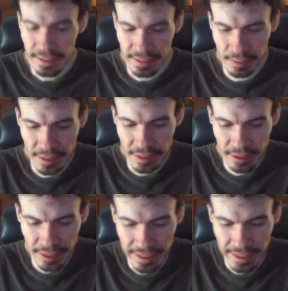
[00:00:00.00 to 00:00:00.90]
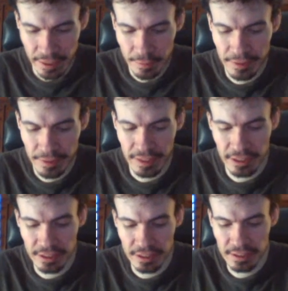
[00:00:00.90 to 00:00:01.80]
This is basically an armor that
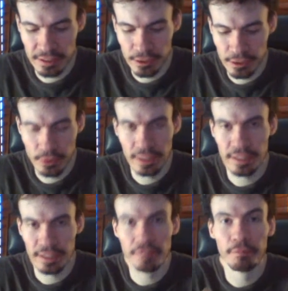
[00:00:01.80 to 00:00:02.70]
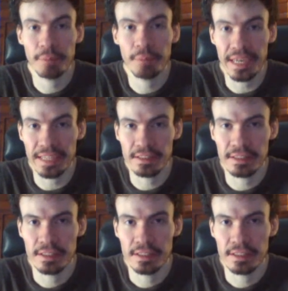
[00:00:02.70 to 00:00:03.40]
causes you a lot of pain,